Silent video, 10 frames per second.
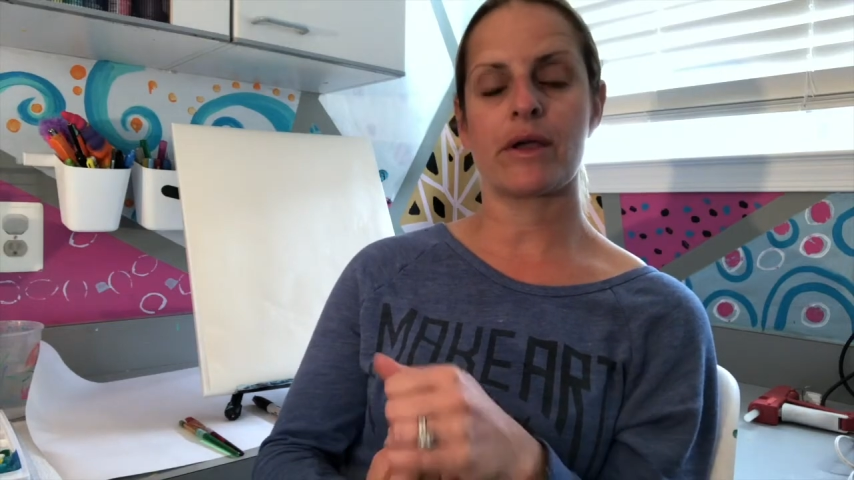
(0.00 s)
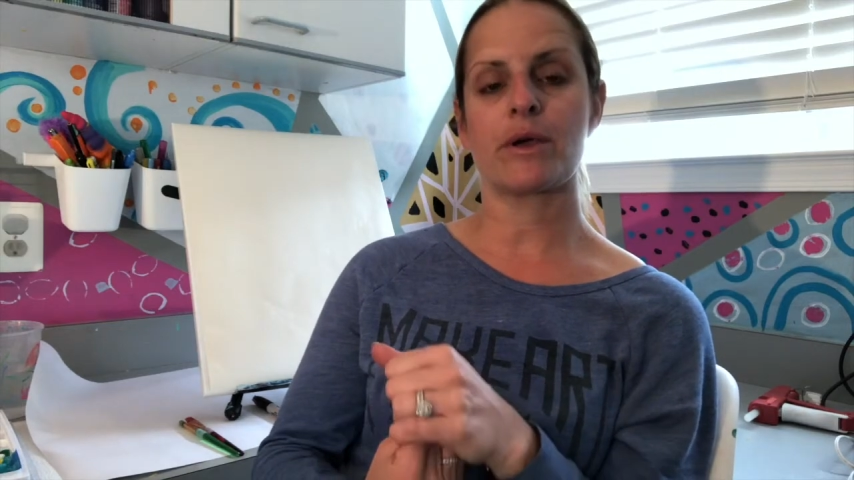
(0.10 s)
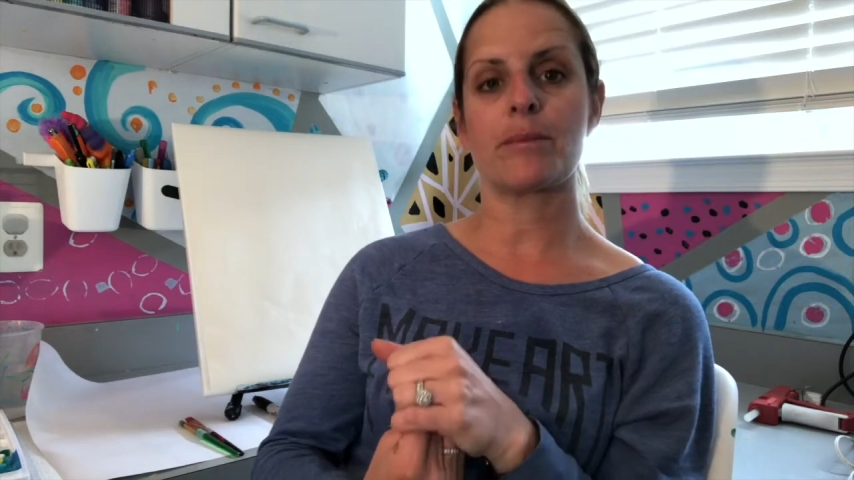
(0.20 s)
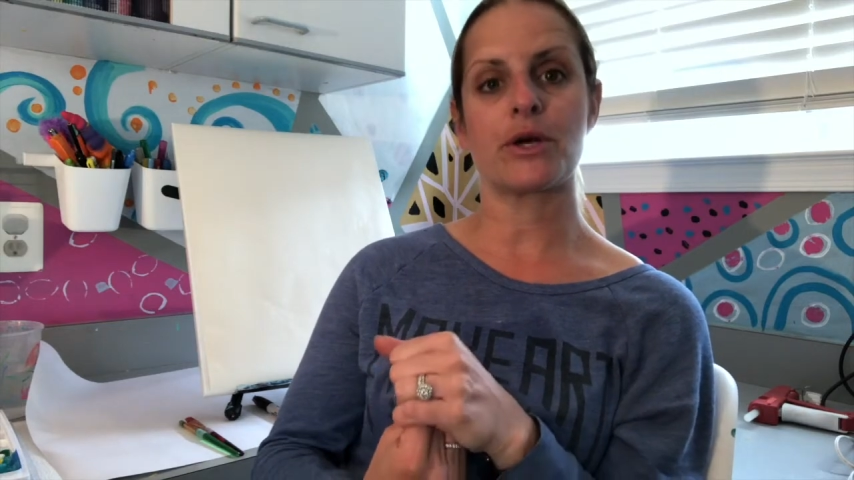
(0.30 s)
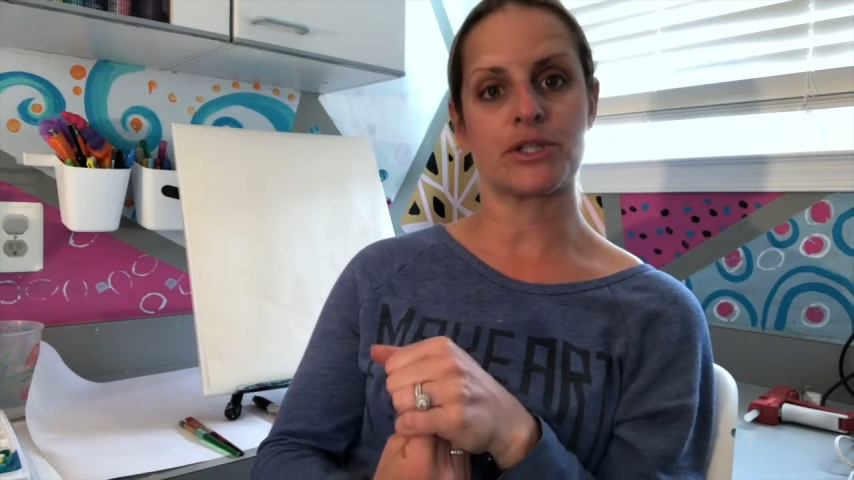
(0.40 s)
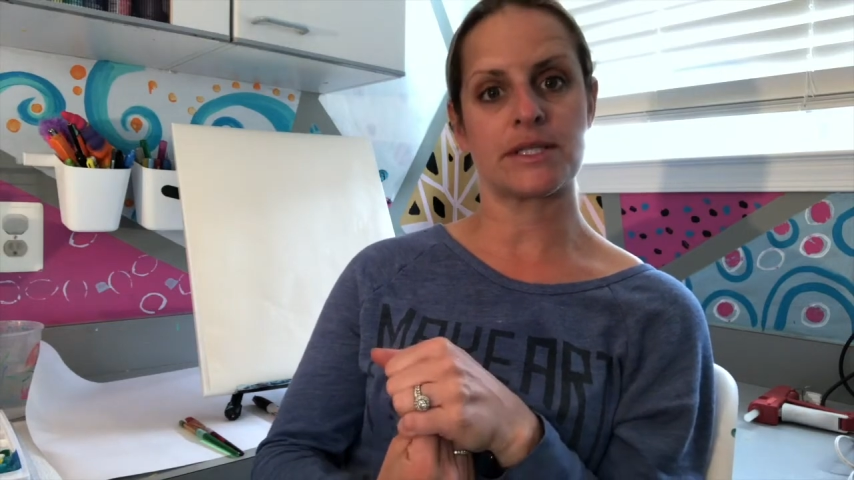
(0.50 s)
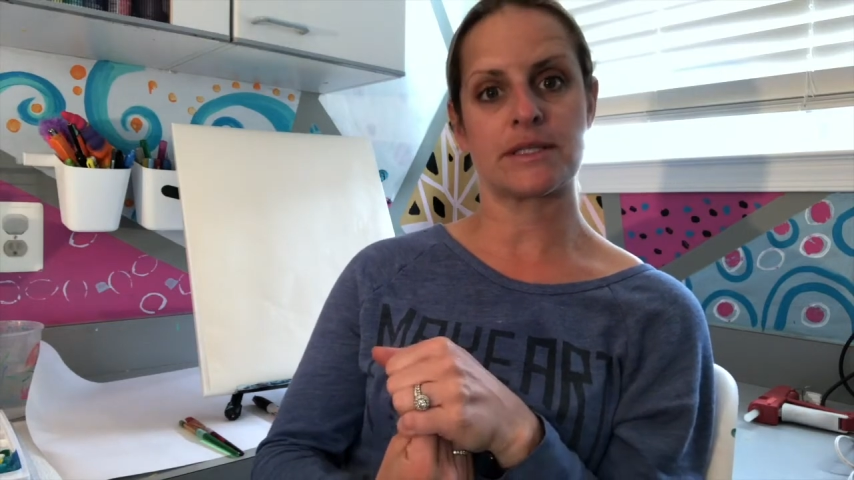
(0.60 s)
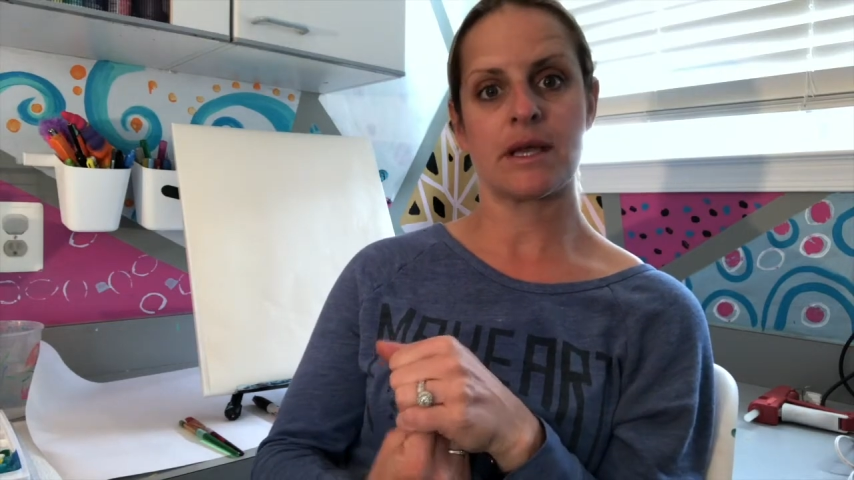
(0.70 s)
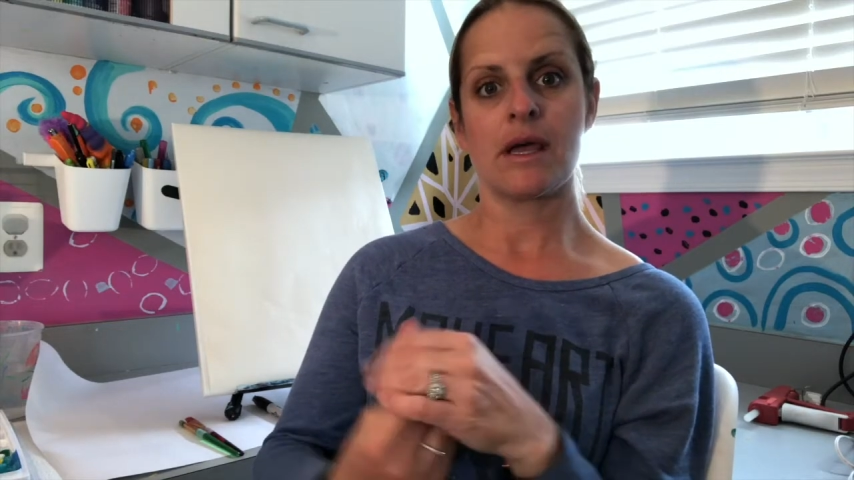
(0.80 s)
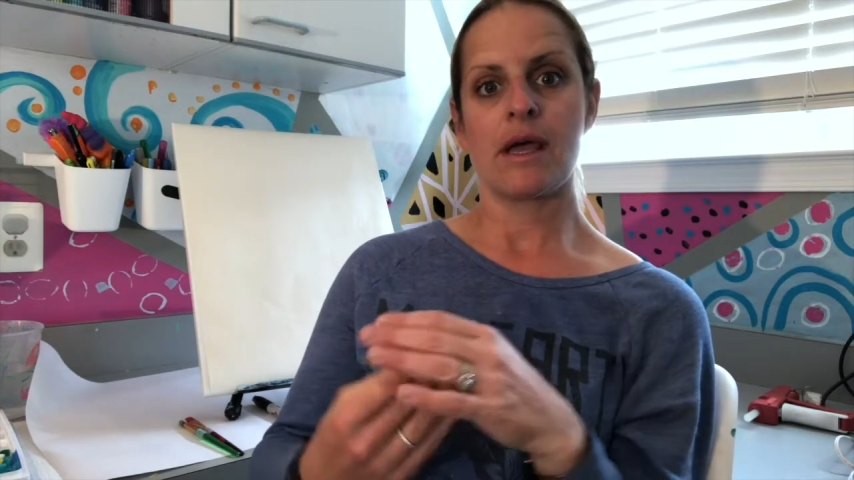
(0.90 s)
you can
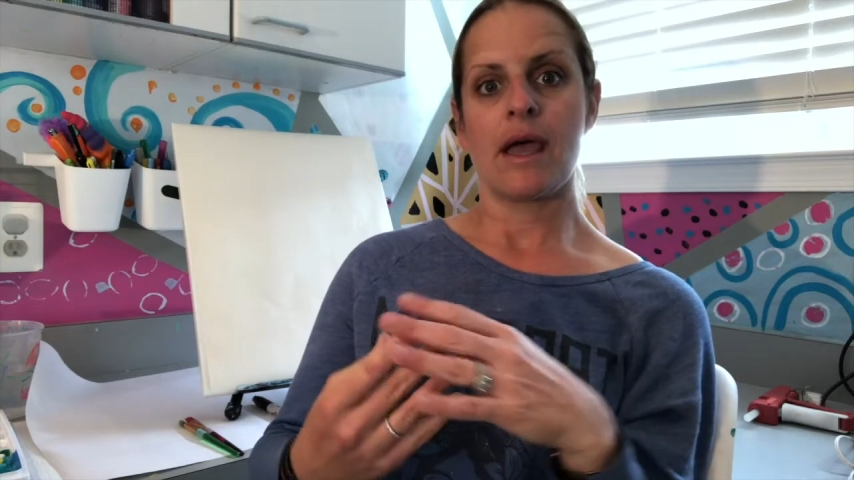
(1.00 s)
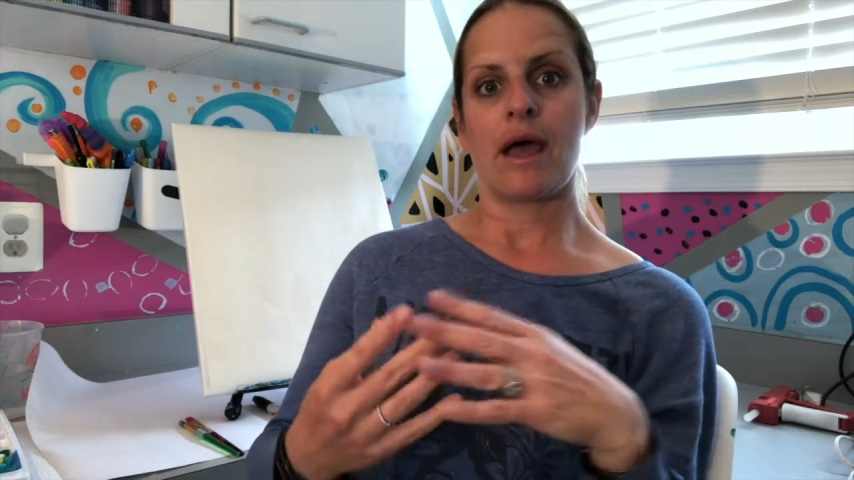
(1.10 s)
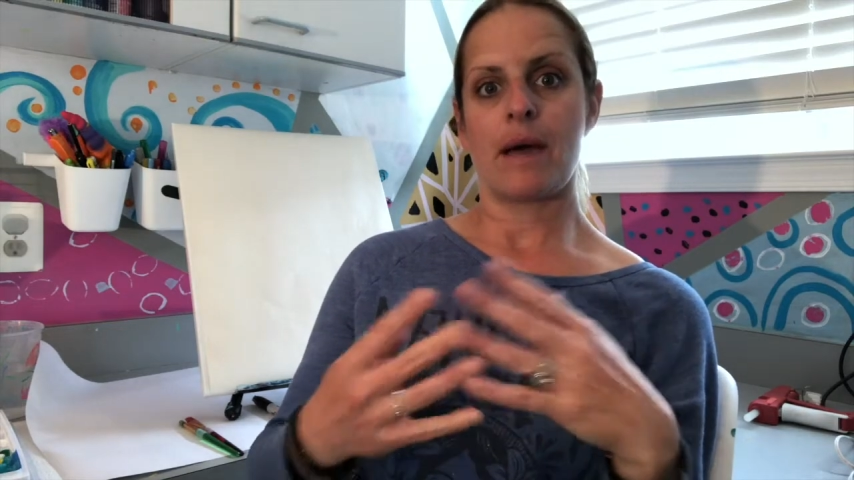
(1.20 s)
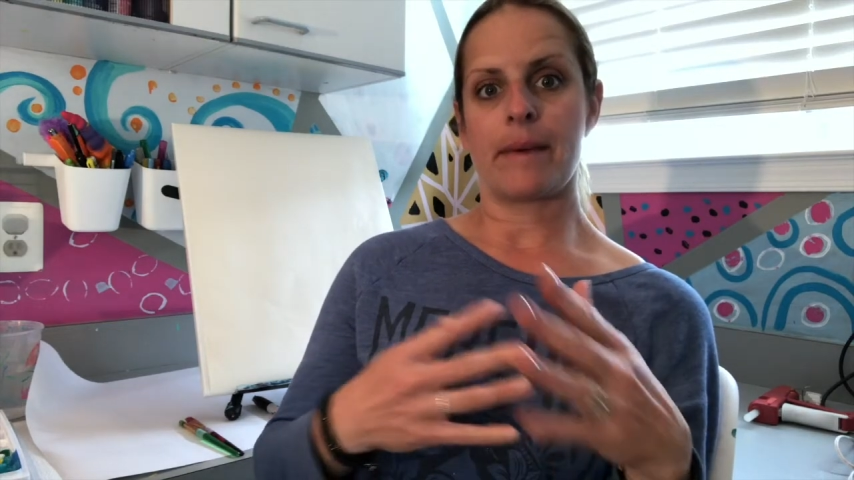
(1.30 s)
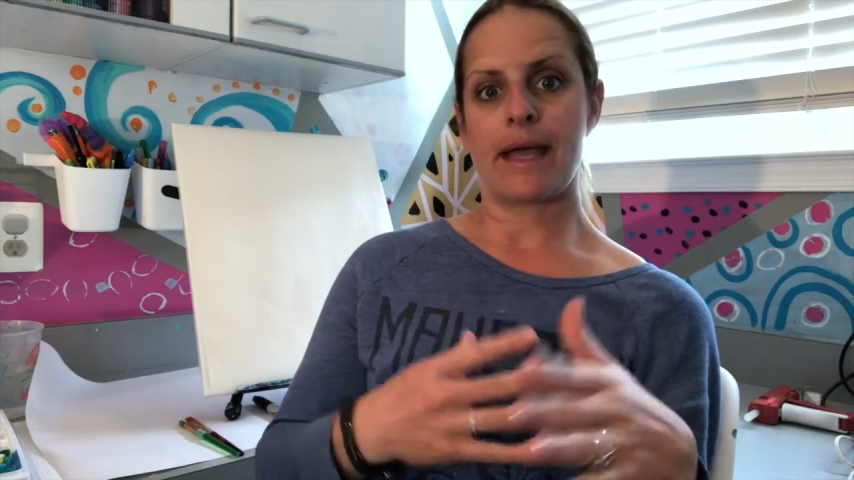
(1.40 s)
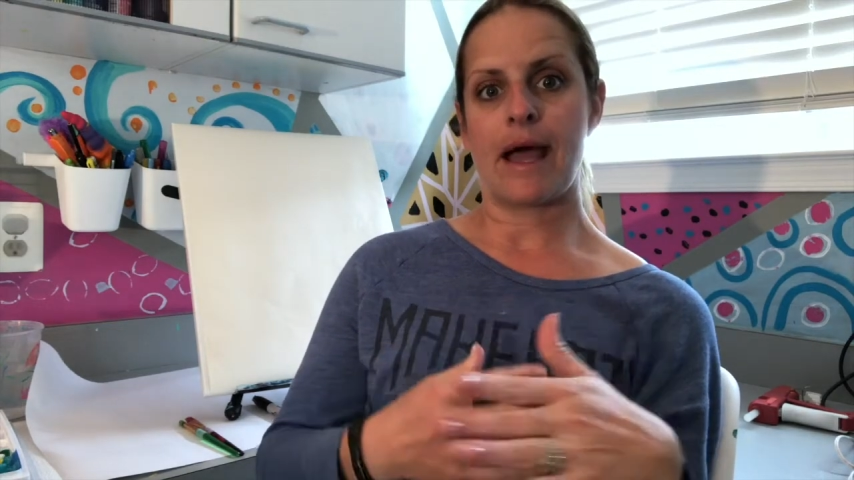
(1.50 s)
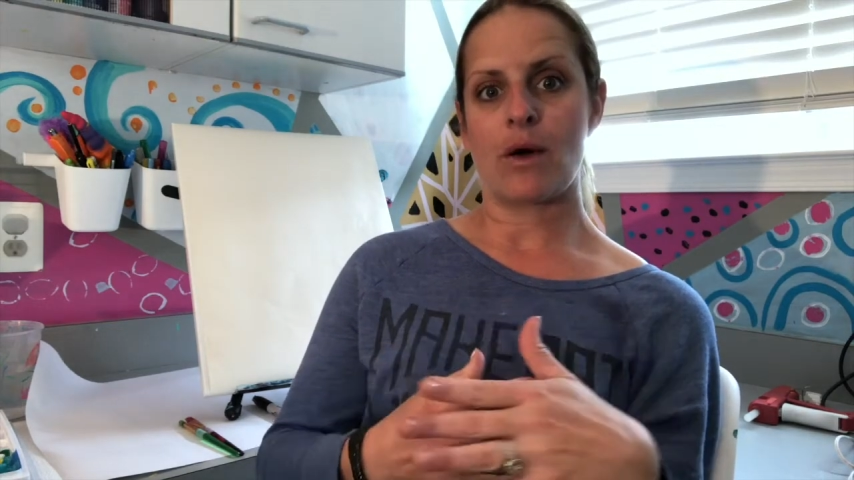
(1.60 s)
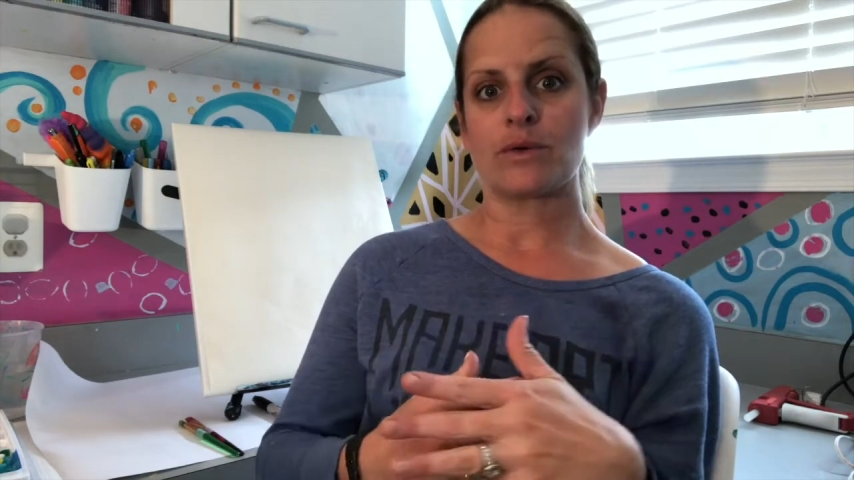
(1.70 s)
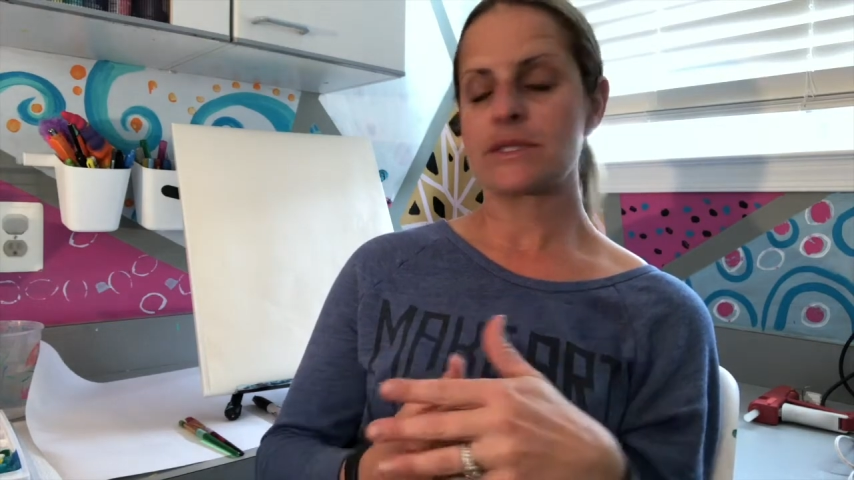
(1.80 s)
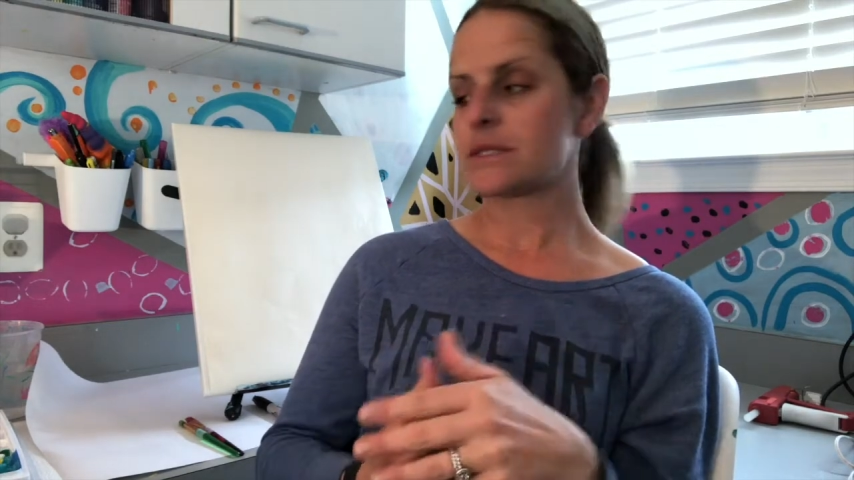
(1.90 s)
purchase at my
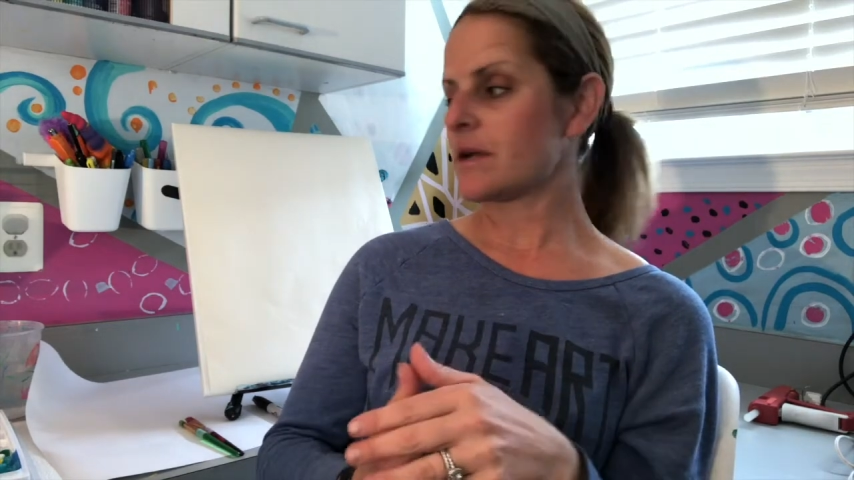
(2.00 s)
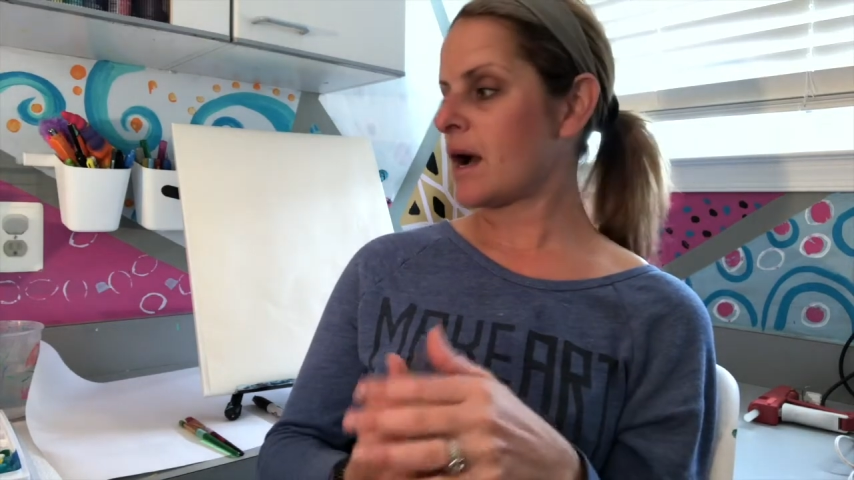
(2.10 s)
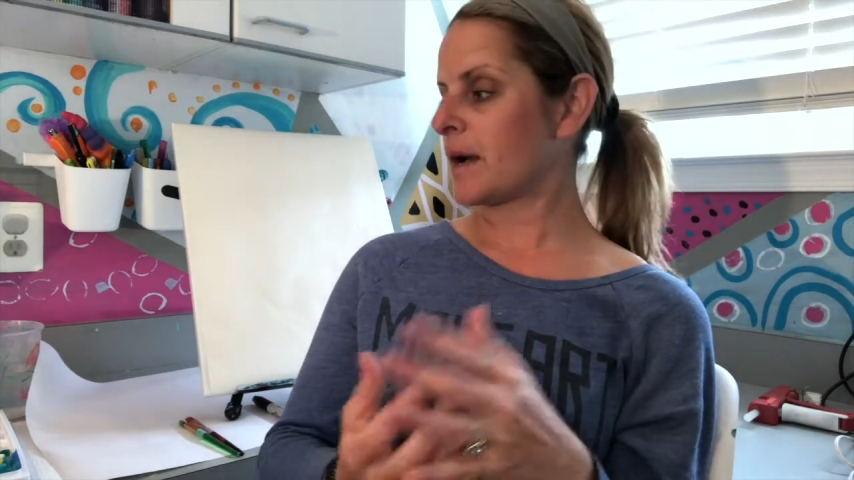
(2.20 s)
house.